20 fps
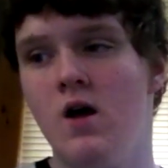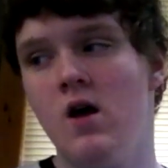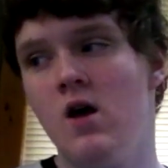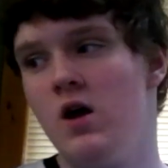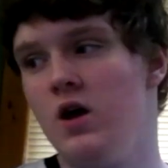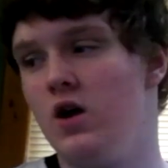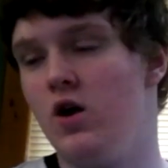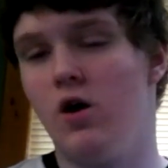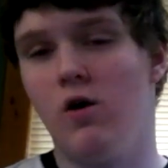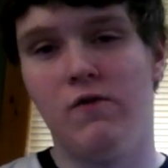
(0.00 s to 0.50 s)

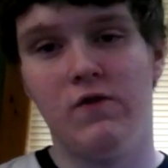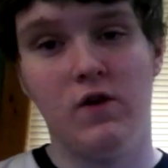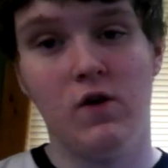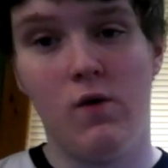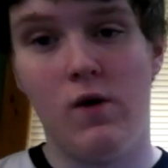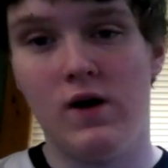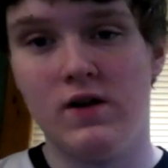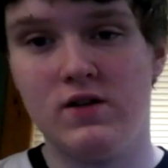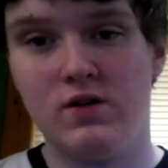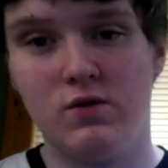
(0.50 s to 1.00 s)
you know, if you don't
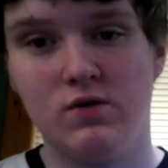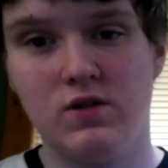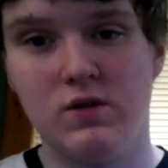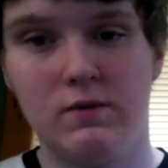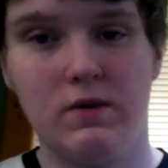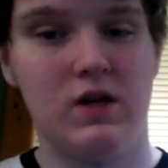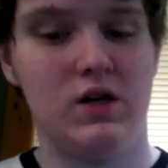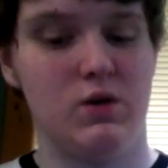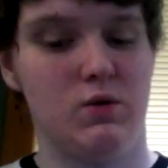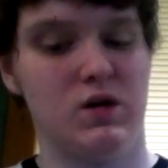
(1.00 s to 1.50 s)
want
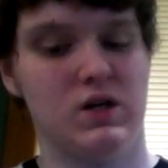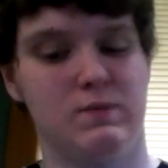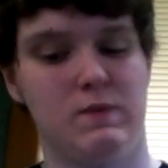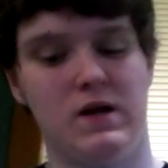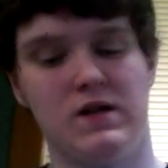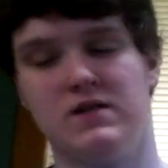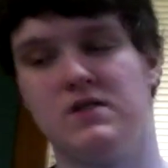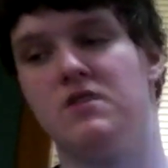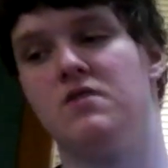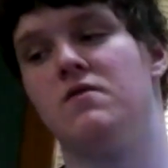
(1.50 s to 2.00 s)
something too
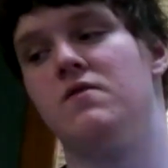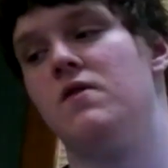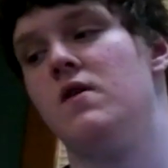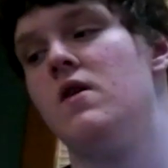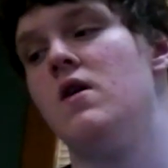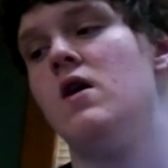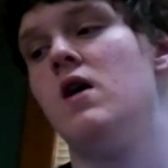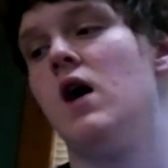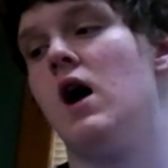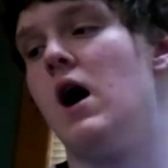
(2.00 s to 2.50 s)
expensive,
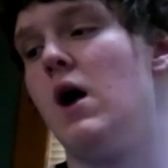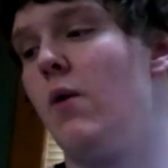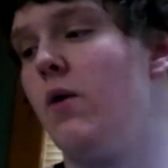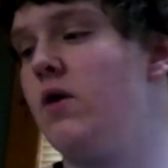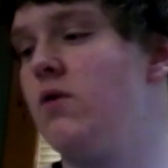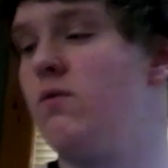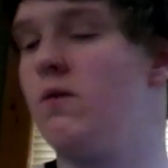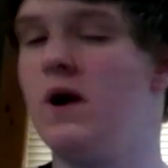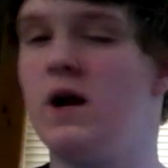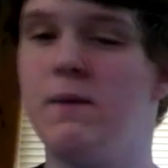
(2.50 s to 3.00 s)
I
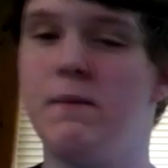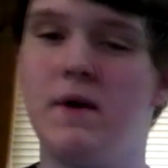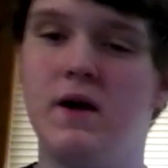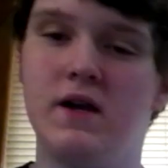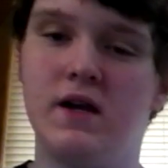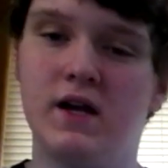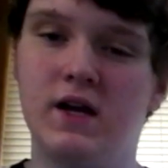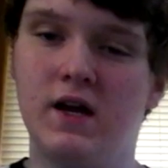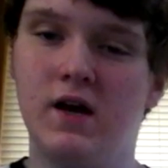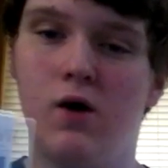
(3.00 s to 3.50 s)
wouldn't recommend
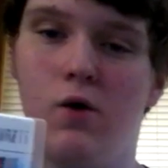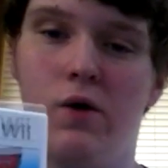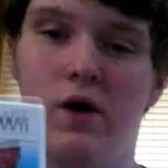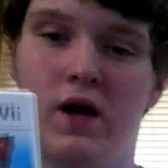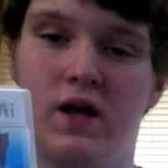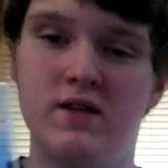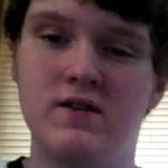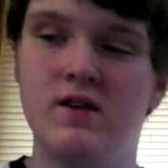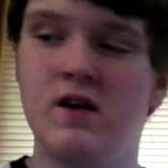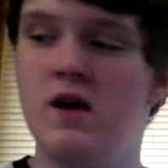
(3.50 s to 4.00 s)
getting
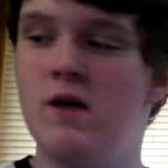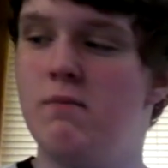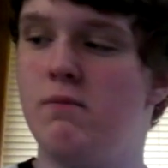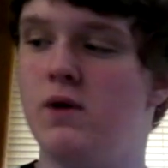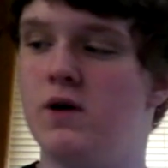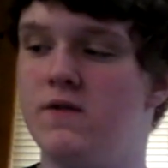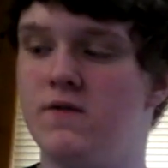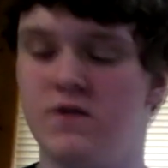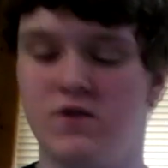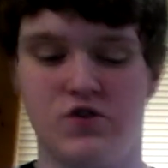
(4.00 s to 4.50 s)
08, but
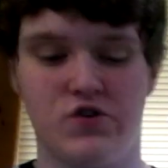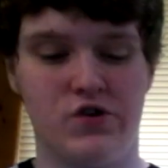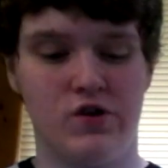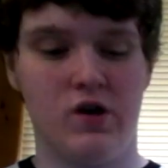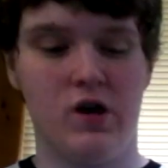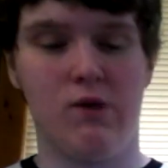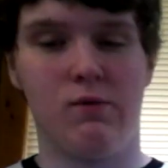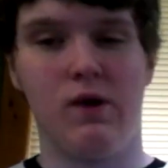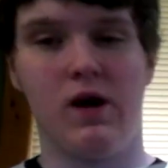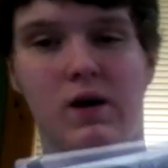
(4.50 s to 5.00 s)
for sure
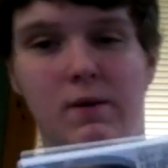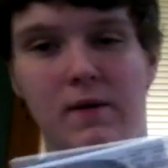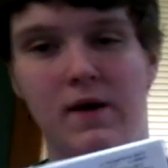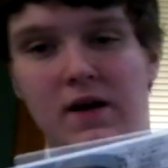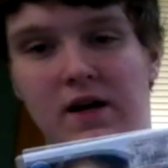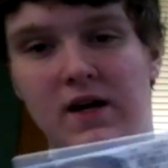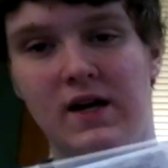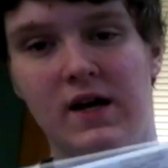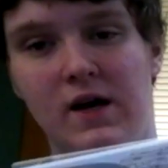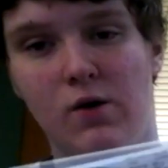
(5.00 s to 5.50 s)
I'd recommend
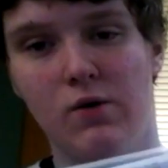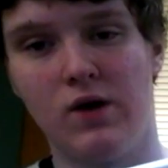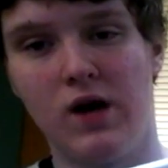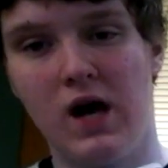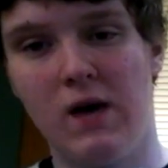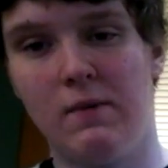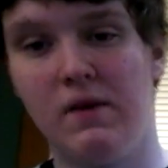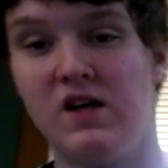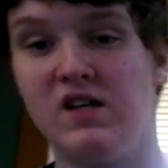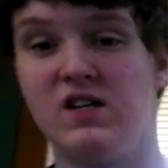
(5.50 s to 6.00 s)
getting 09
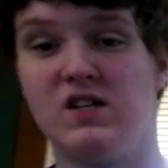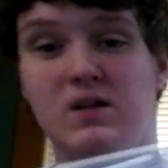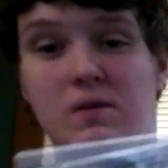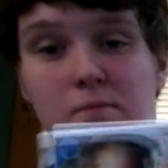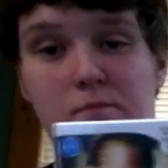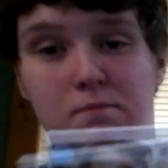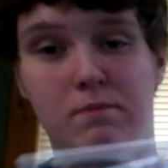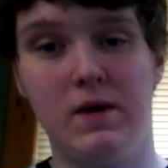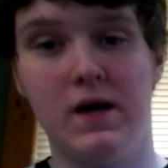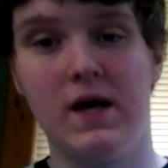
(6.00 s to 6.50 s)
because it's a
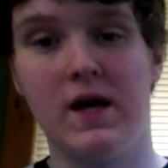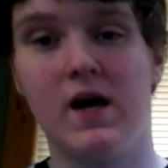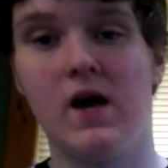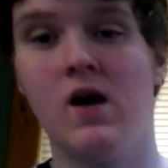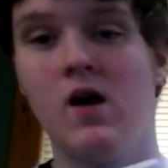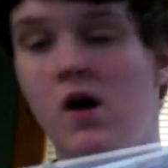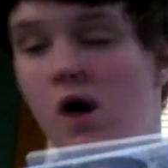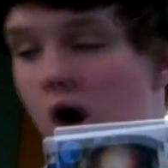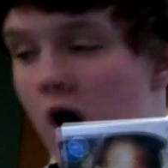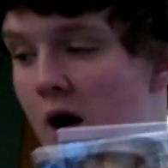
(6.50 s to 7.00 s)
big
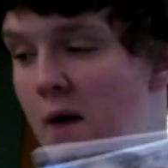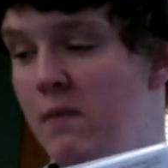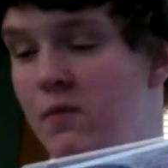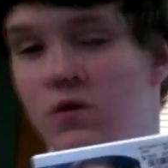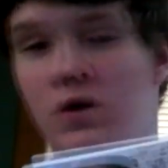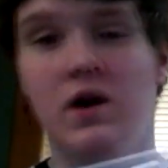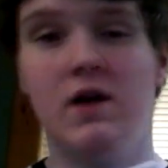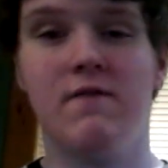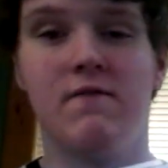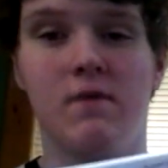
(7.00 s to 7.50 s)

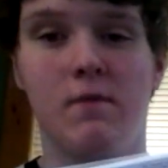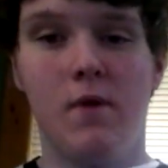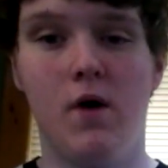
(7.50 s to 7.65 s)
upgrade from